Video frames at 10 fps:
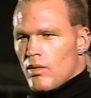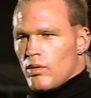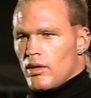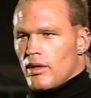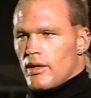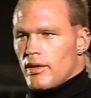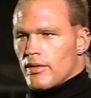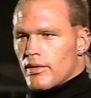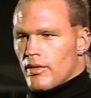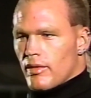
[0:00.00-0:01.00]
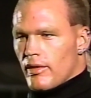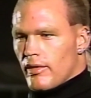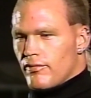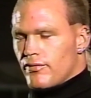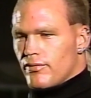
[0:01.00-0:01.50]
Well, you
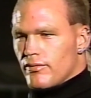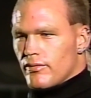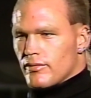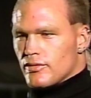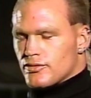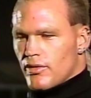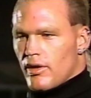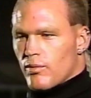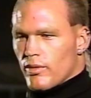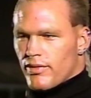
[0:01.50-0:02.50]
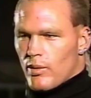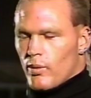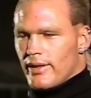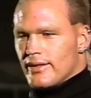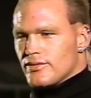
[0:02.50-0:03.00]
know, to start off with, they
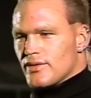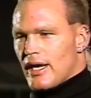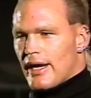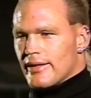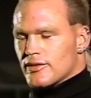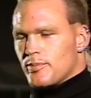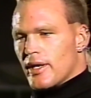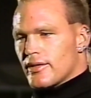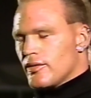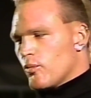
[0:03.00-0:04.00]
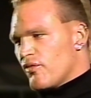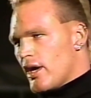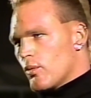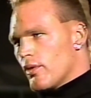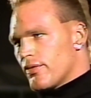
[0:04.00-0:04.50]
went inside expecting to
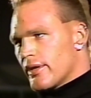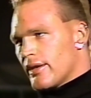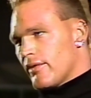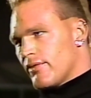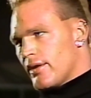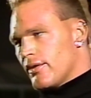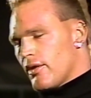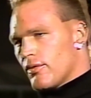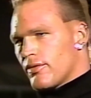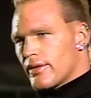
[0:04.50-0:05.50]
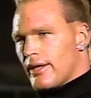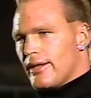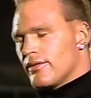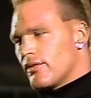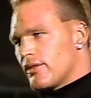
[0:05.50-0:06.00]
find one thing, and they found another thing. They
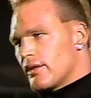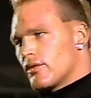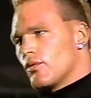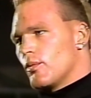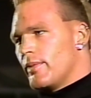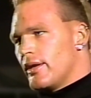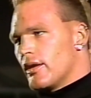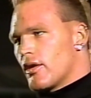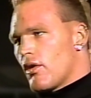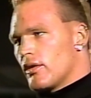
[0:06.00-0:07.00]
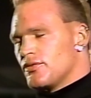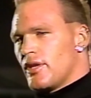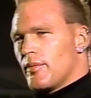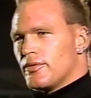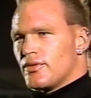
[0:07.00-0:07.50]
didn't think that there would be any cartilage
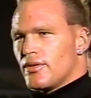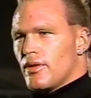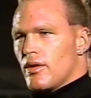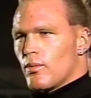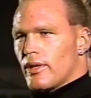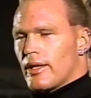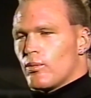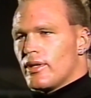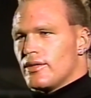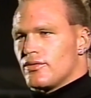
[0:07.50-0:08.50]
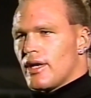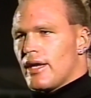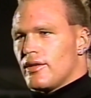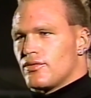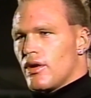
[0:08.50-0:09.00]
damage, and when they went
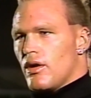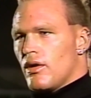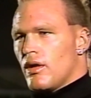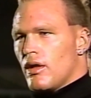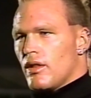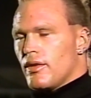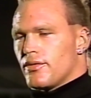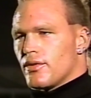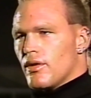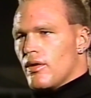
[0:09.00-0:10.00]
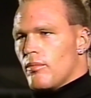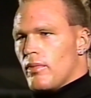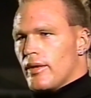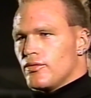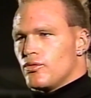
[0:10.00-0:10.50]
inside, they saw that
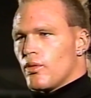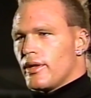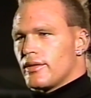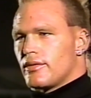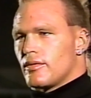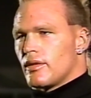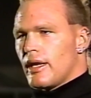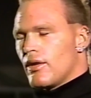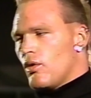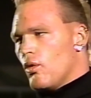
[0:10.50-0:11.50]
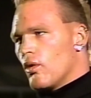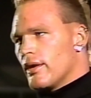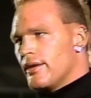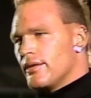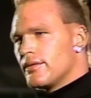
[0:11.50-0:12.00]
my joint had a hole
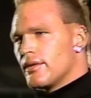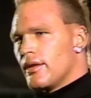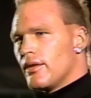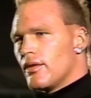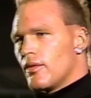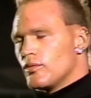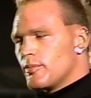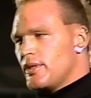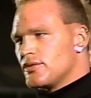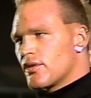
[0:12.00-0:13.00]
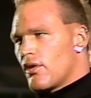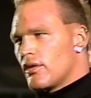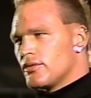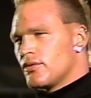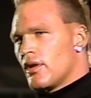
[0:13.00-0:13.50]
in it, and there was a piece of
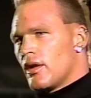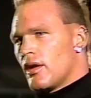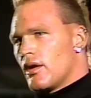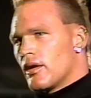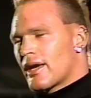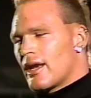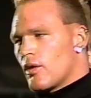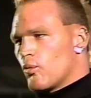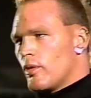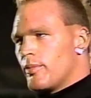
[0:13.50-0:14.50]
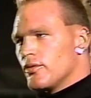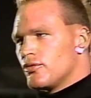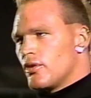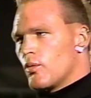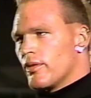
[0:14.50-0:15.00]
cartilage, kind of like a rip in a
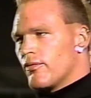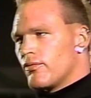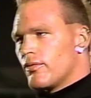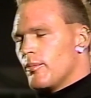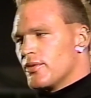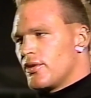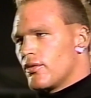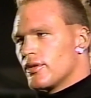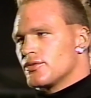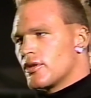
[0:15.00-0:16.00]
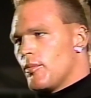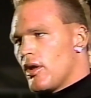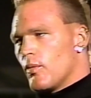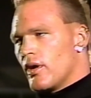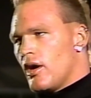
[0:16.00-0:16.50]
shirt where the material doesn't come
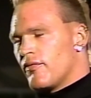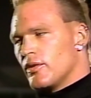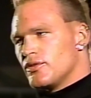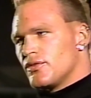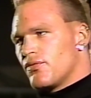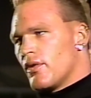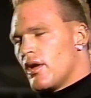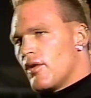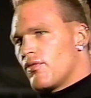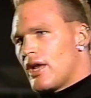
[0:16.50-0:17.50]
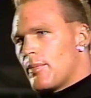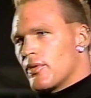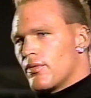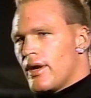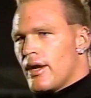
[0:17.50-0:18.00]
all the way off and it's just
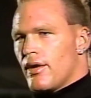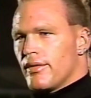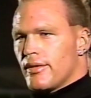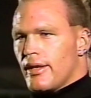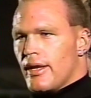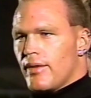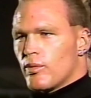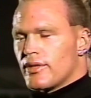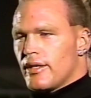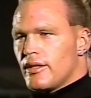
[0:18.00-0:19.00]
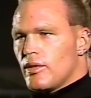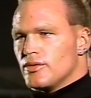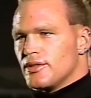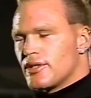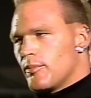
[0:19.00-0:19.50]
flapping around. And what that did
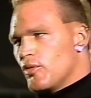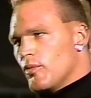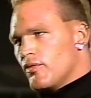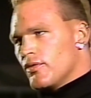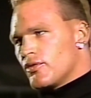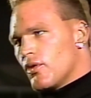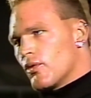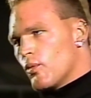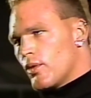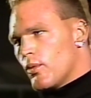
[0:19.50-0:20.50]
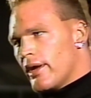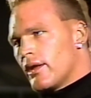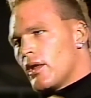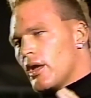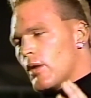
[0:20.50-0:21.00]
is anytime you moved your shoulder one way,
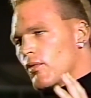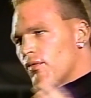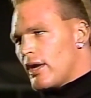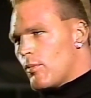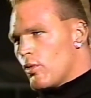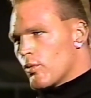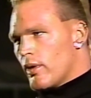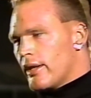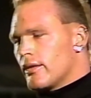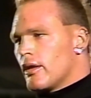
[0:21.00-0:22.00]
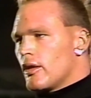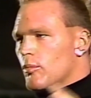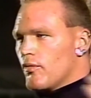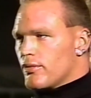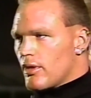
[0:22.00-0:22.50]
it would flap one way,
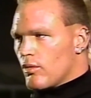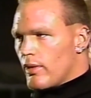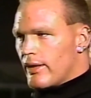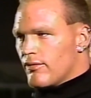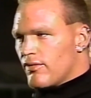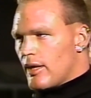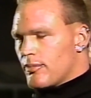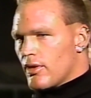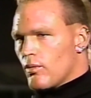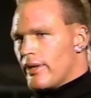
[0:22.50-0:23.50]
move it the other way, and it'd flap the other